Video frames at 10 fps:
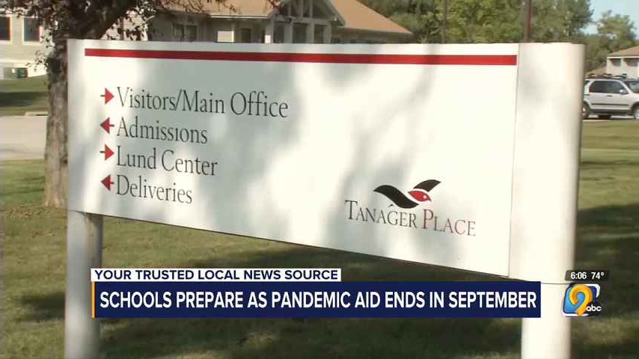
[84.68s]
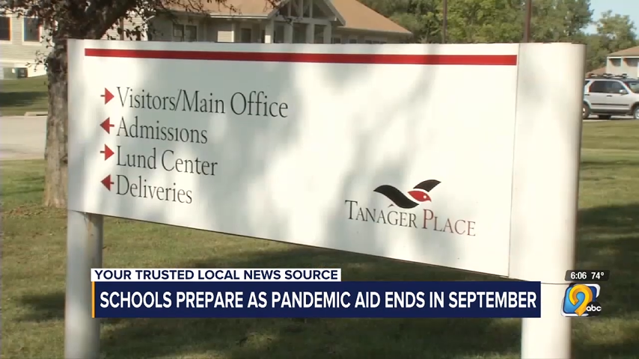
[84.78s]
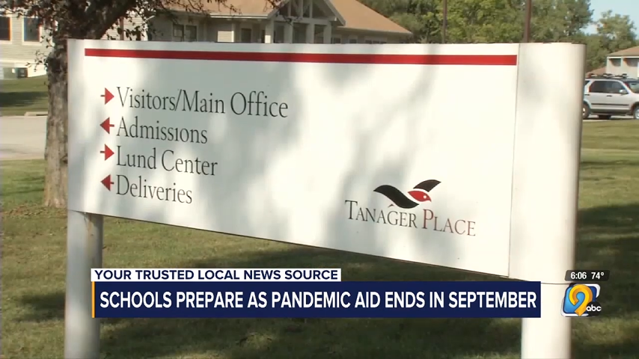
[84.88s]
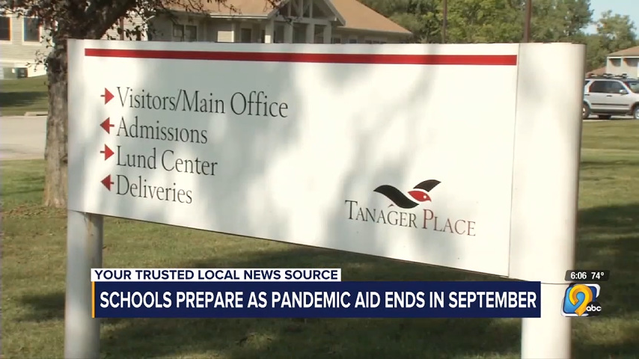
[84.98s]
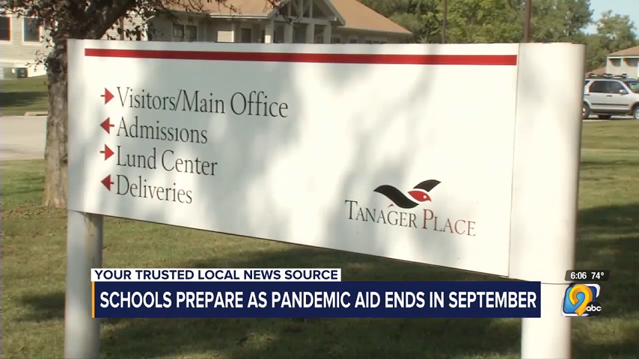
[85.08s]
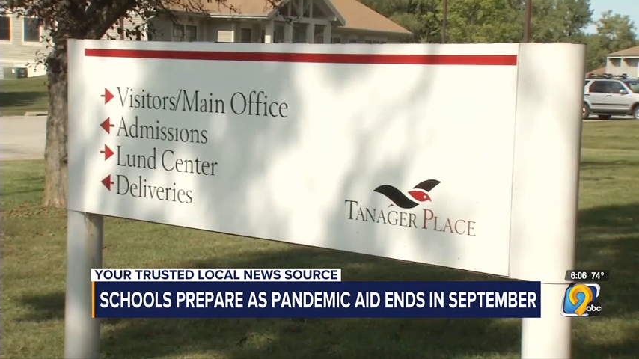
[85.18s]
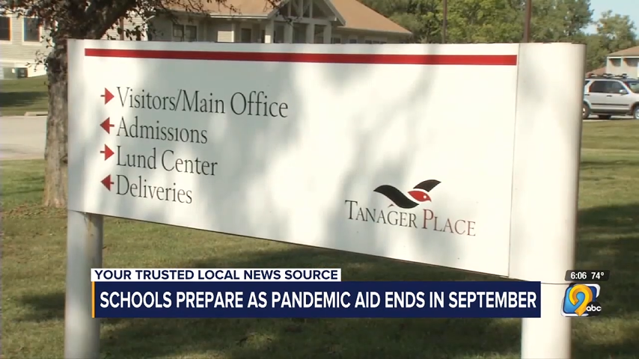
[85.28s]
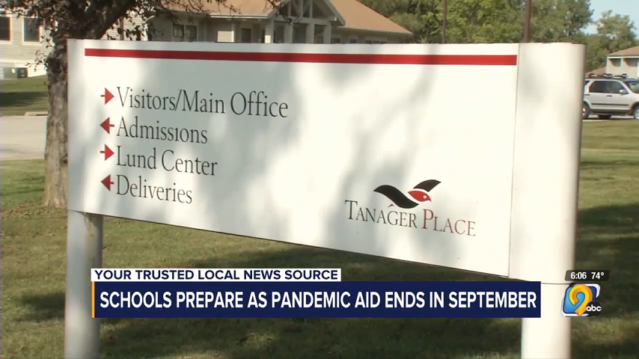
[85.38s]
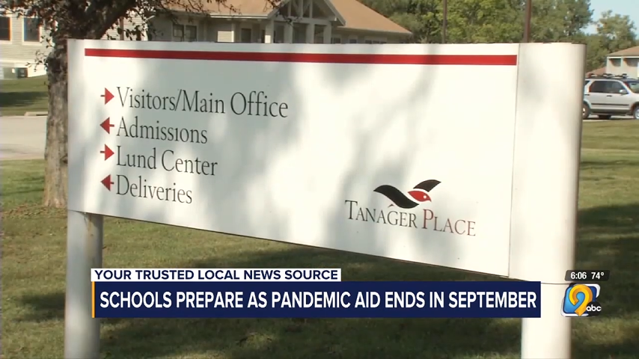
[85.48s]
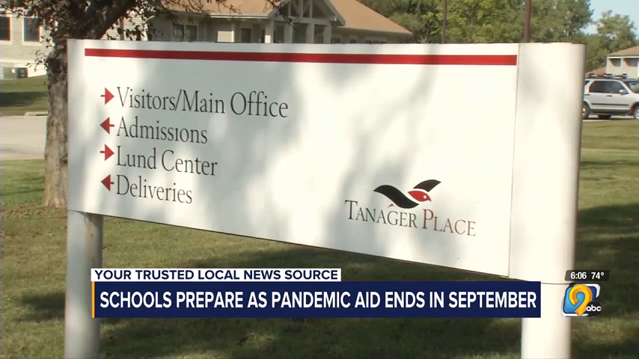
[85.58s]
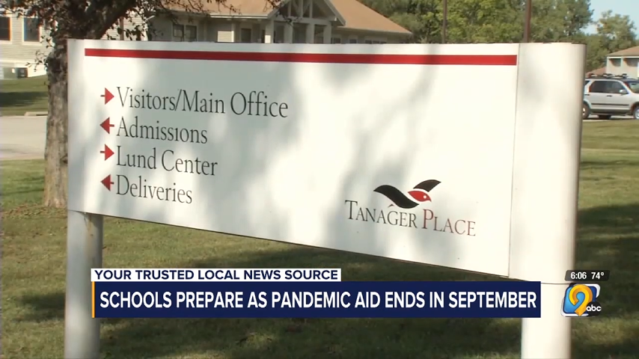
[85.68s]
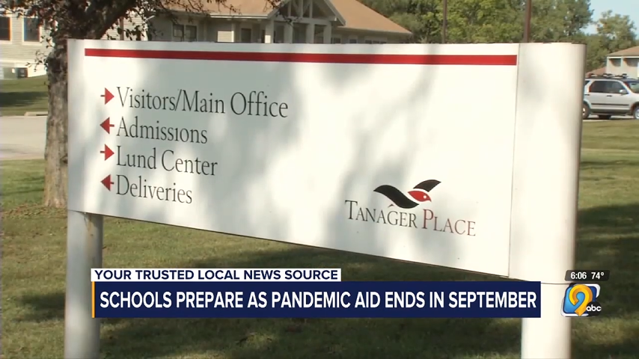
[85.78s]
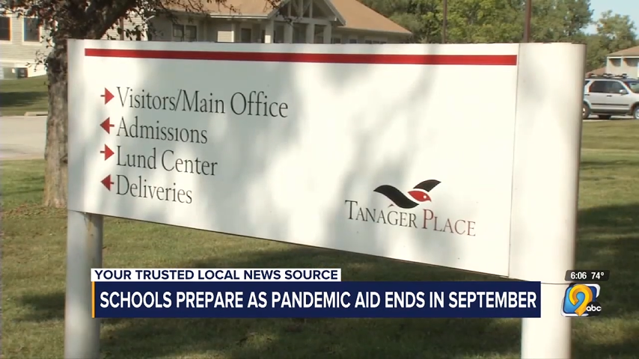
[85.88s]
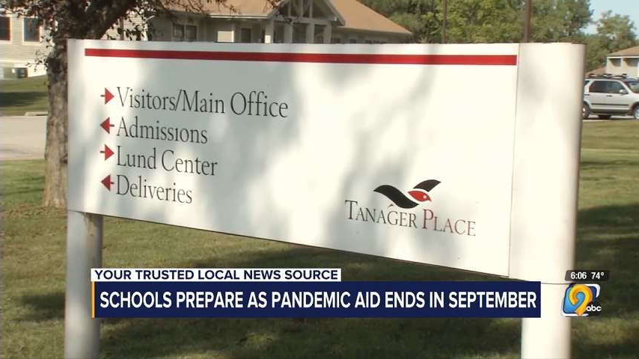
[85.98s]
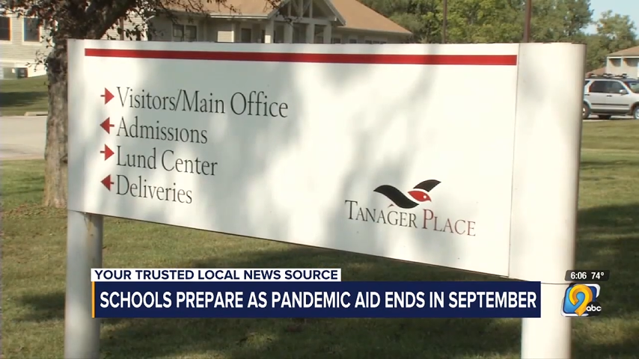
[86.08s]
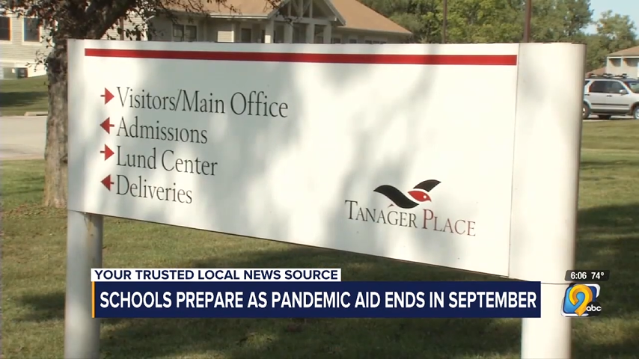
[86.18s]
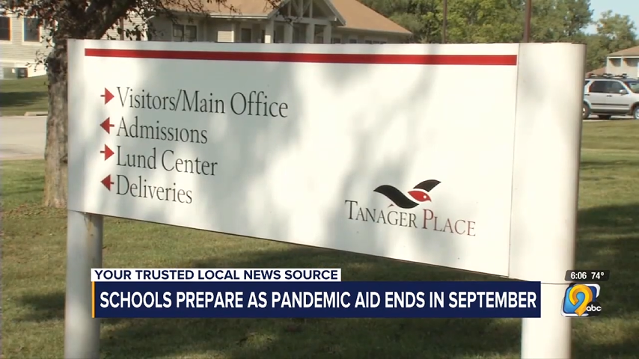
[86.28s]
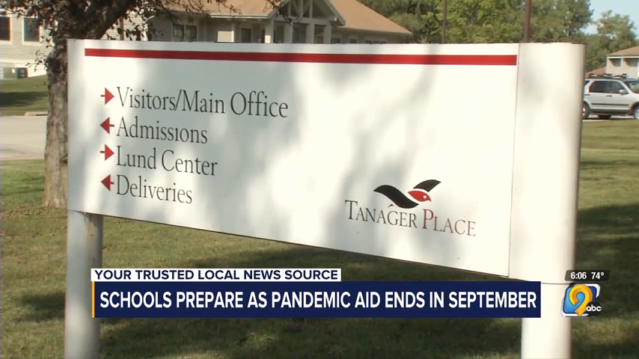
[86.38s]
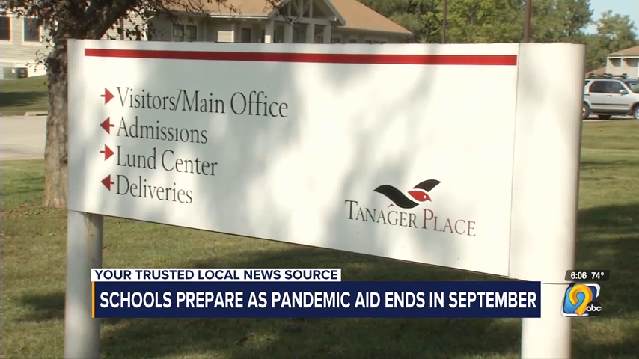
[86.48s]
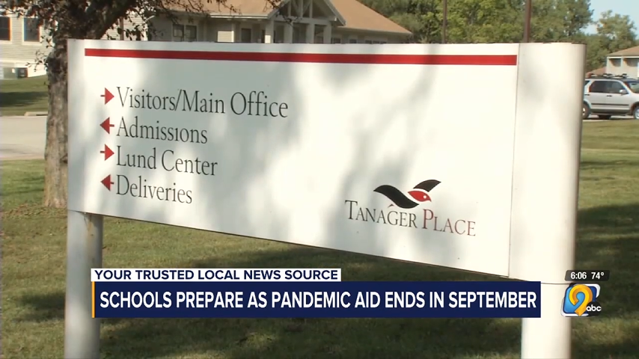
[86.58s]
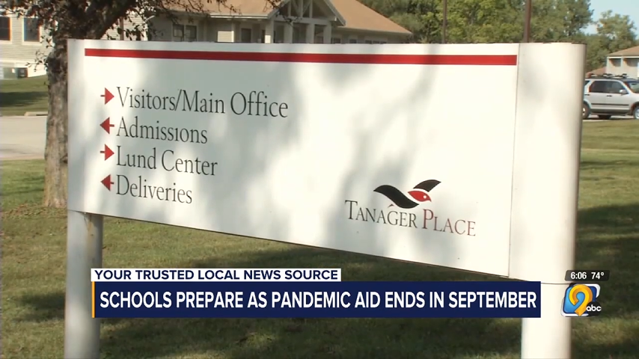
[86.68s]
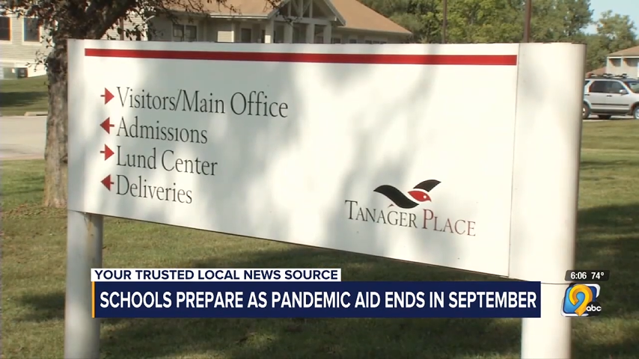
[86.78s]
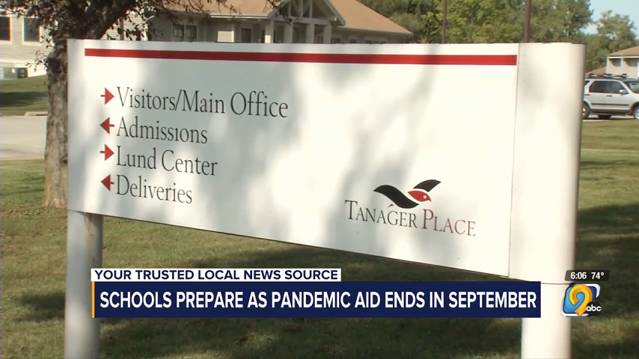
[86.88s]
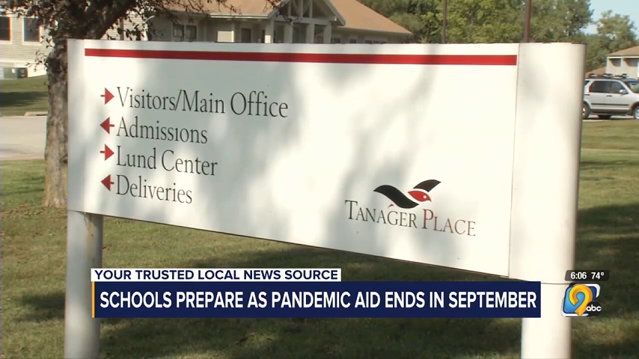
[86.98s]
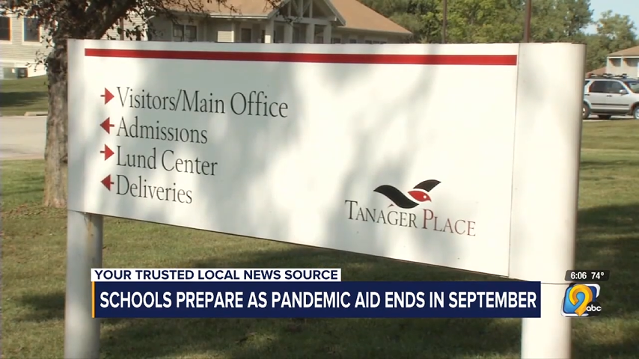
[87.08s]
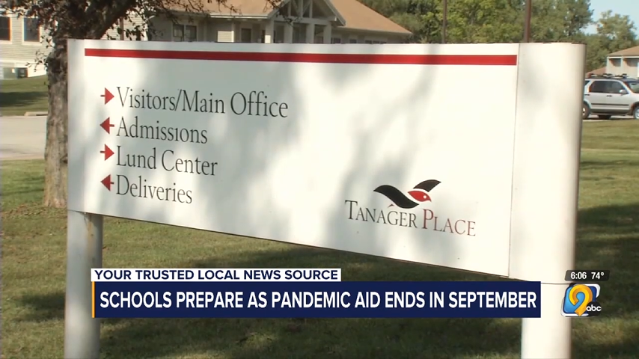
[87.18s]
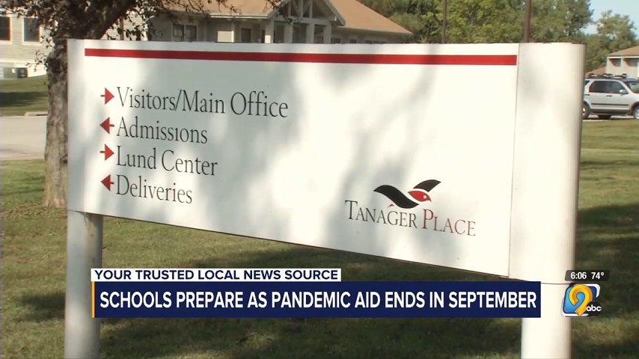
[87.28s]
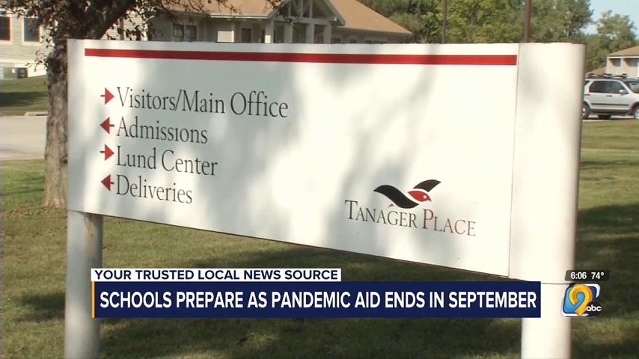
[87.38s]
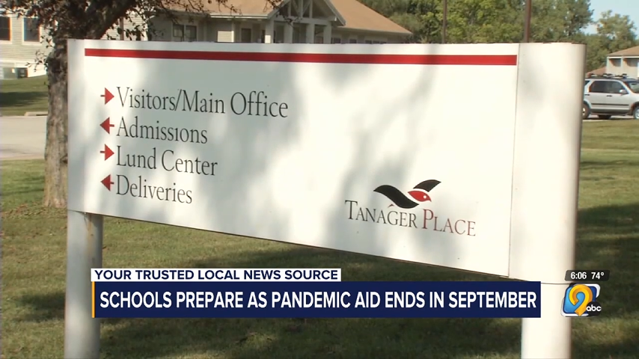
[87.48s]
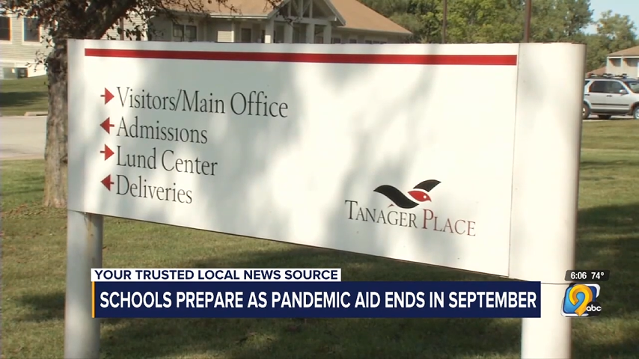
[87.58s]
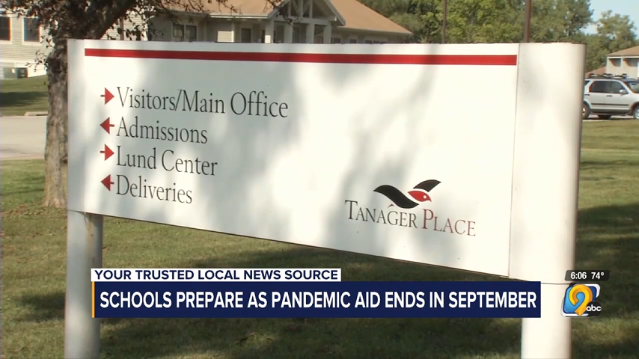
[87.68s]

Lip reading: [unreadable: no face in view]